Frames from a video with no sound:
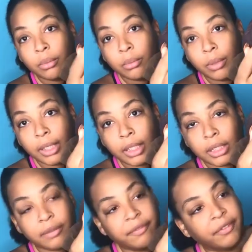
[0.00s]
1
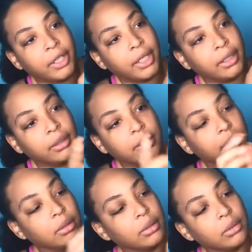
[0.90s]
at the front,
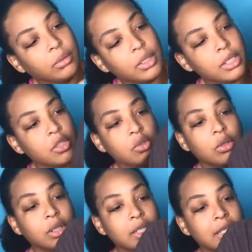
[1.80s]
2
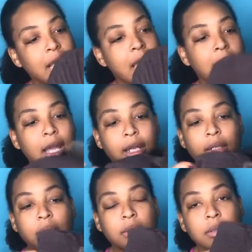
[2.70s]
on the side,
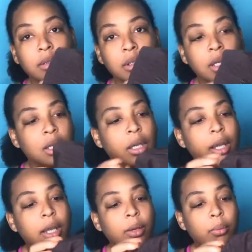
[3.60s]

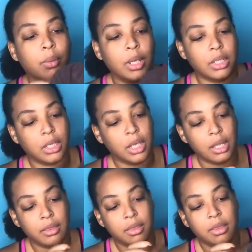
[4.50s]
and 1
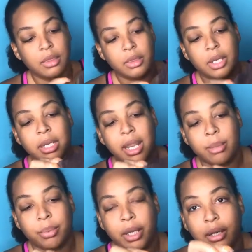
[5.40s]
in the
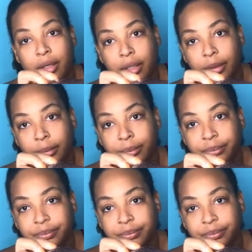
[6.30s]
nape area.